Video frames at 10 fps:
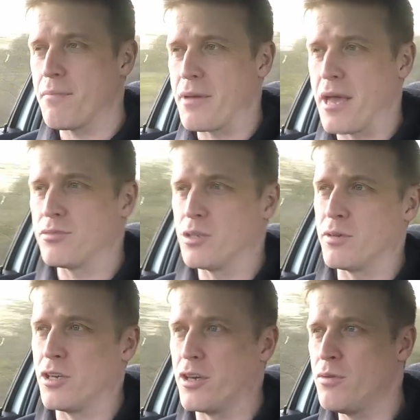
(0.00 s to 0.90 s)

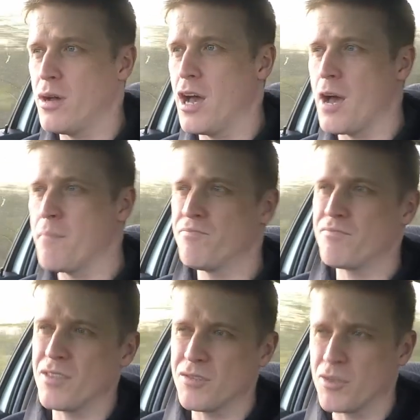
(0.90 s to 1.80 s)
BMW,
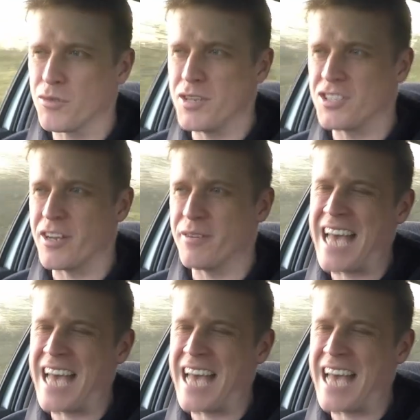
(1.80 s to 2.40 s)
the 3 Series,